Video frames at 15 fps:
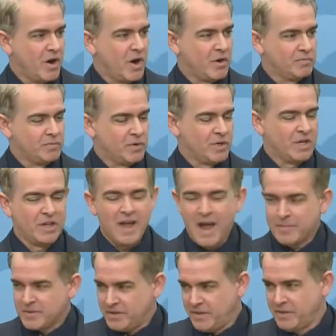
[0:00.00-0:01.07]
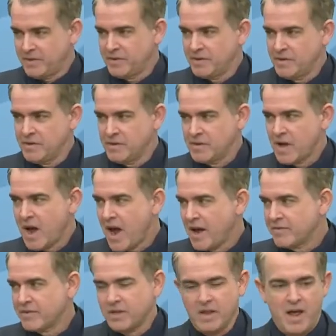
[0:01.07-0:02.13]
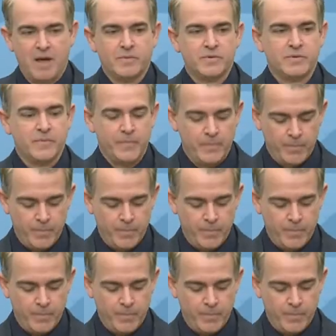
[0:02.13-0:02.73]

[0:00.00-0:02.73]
are collapsing, hive collapse.